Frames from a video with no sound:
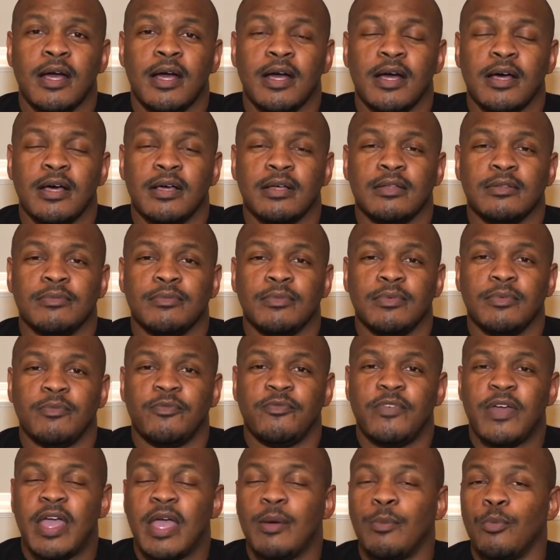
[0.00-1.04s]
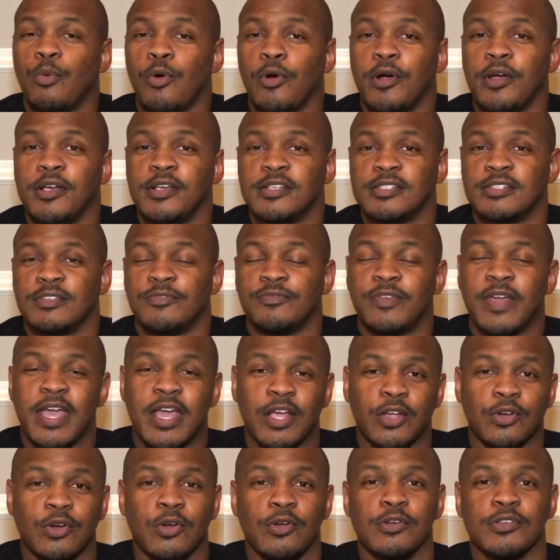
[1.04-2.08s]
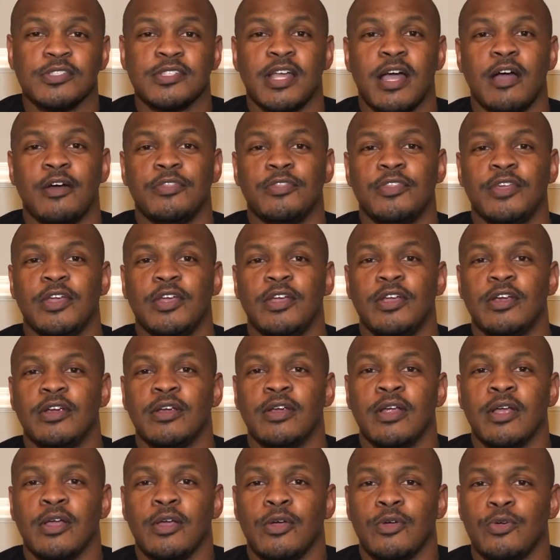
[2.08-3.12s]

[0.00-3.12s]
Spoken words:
fanboys and fangirls out there